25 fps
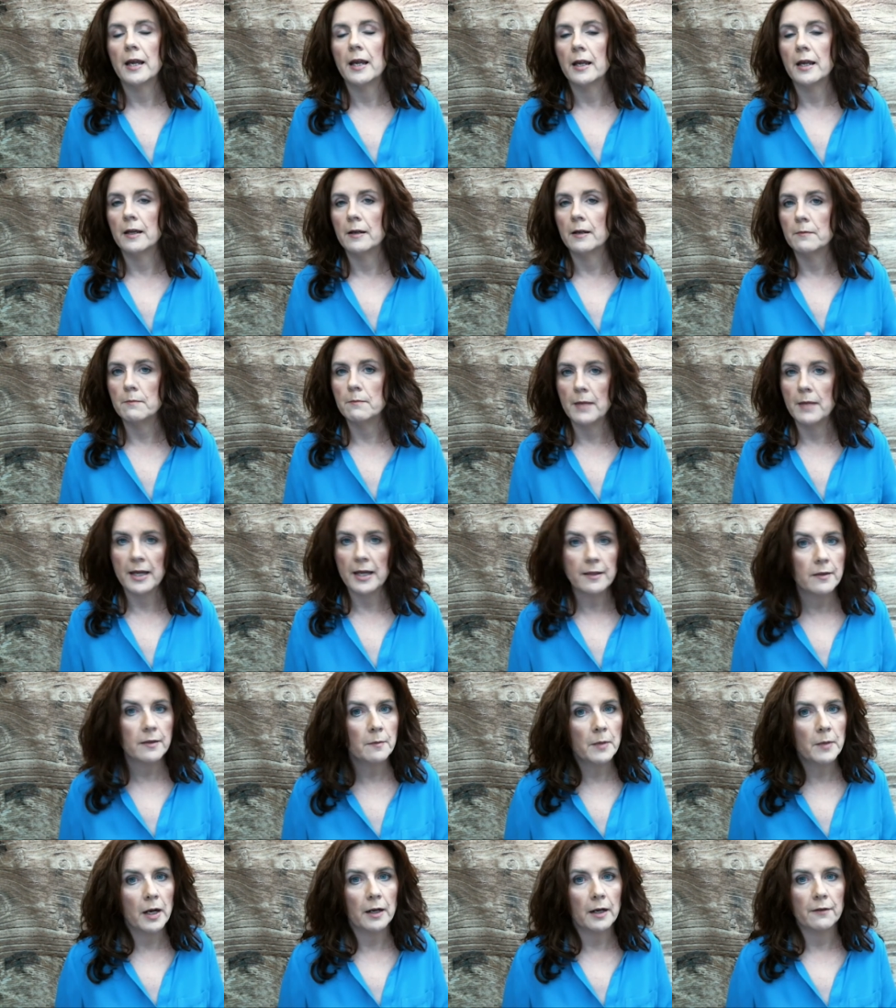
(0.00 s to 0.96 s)
and make
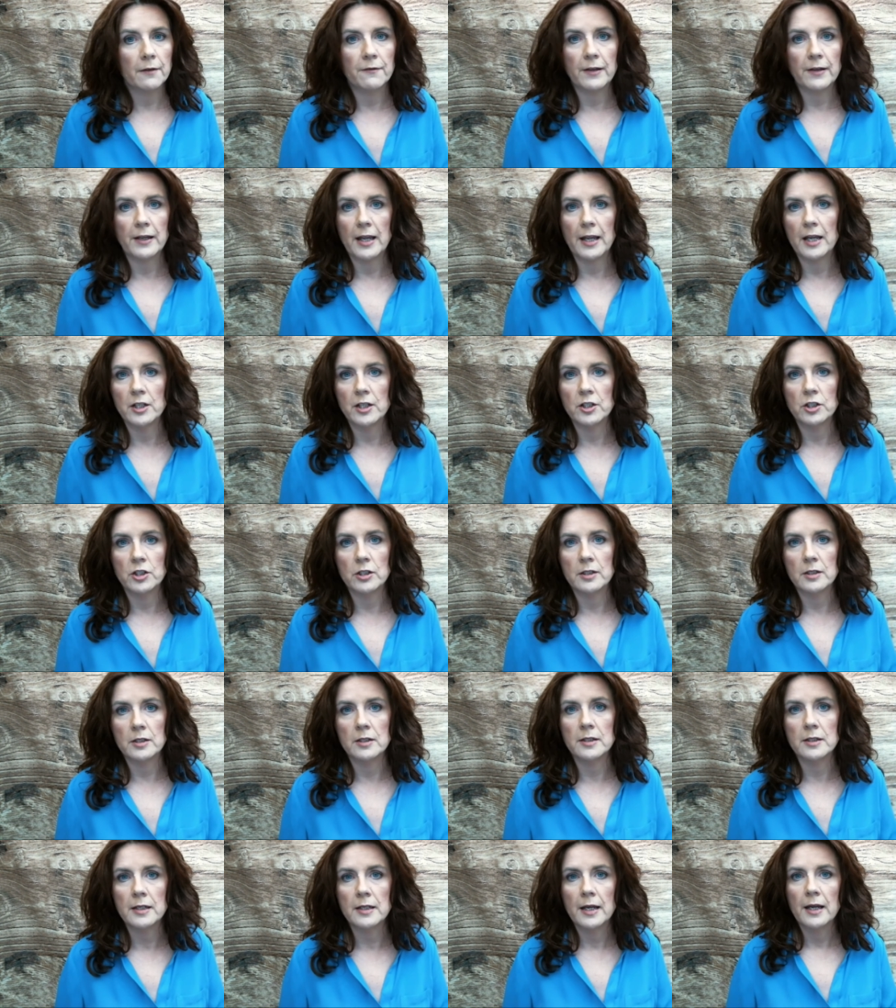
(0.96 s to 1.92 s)
the
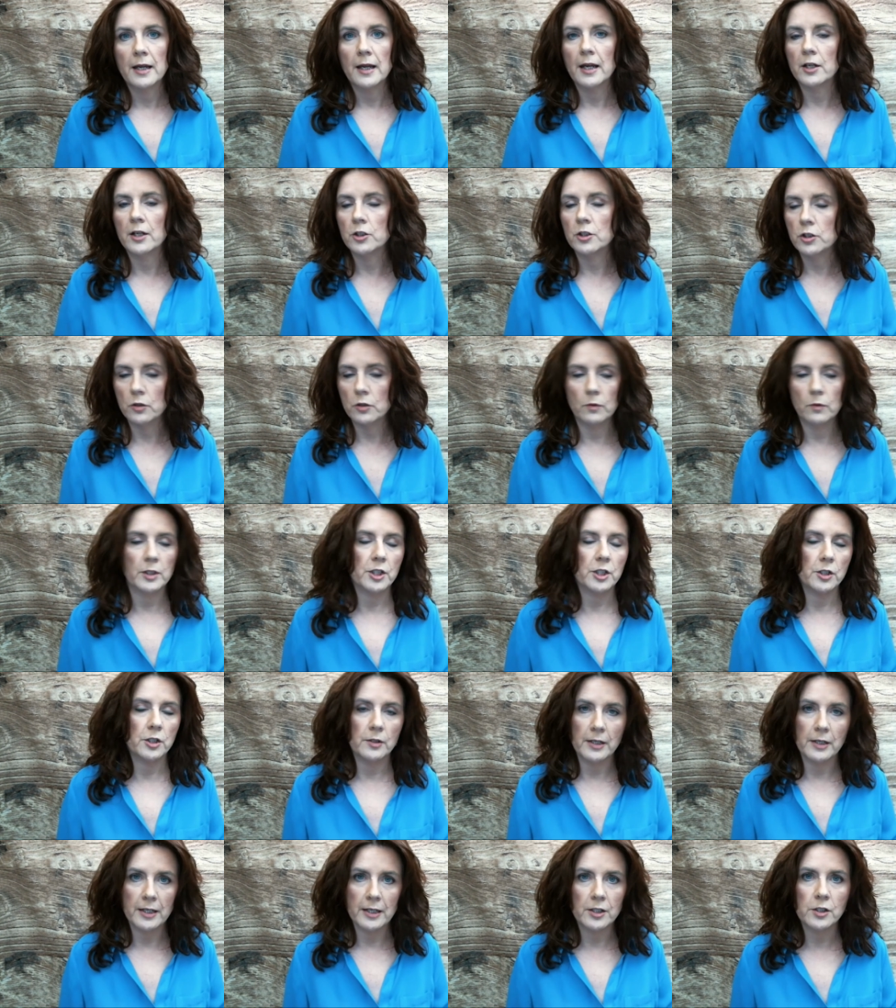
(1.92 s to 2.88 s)
modifications and do what
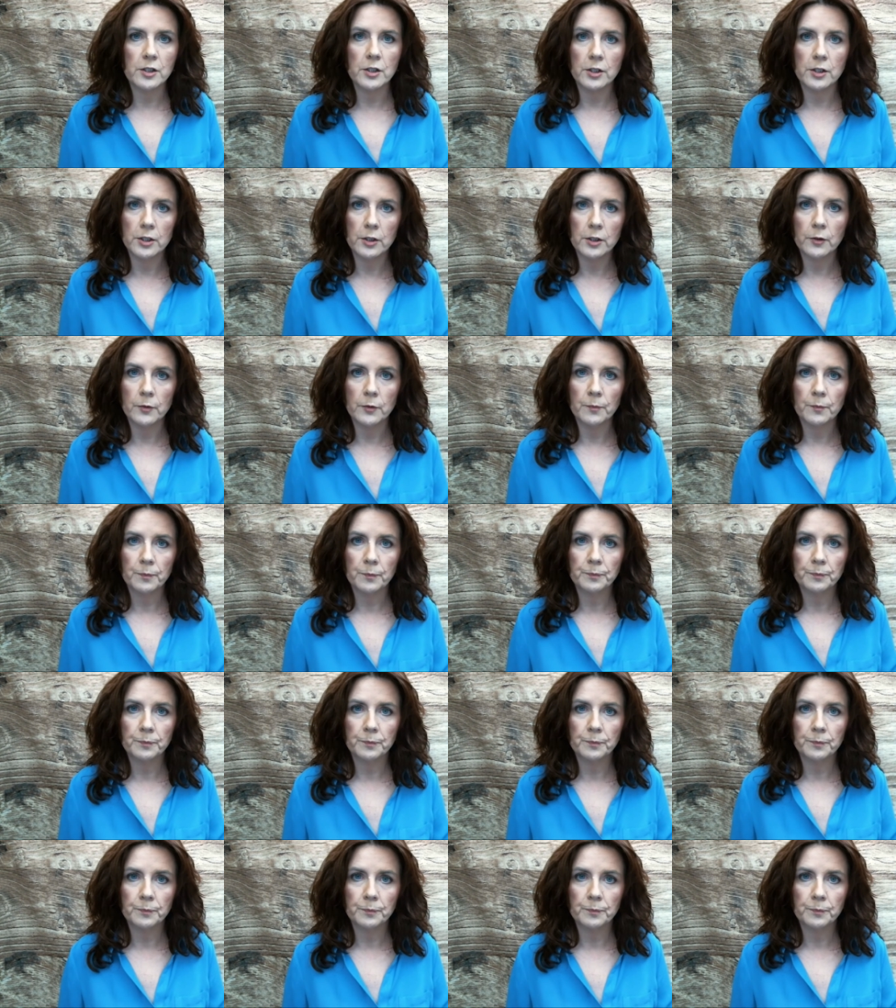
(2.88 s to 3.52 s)
you need to do.